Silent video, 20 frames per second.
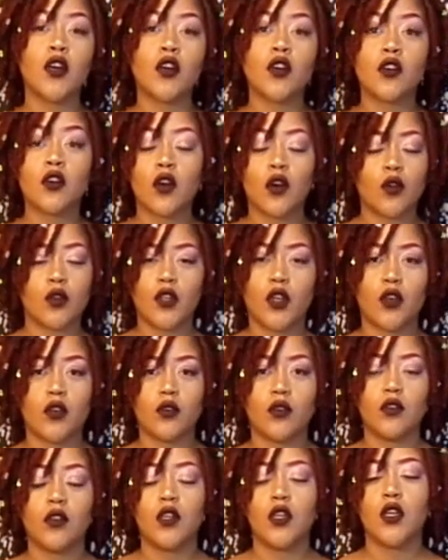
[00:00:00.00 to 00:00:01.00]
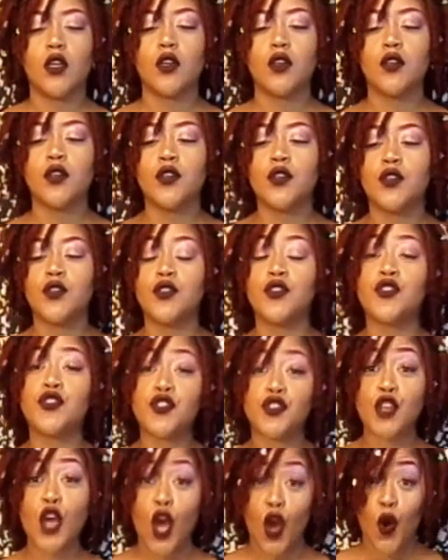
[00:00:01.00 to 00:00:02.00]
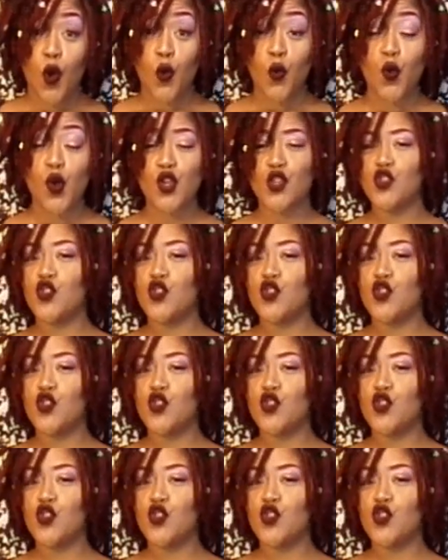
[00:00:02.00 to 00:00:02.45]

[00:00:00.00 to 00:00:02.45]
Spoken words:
Oh no. So,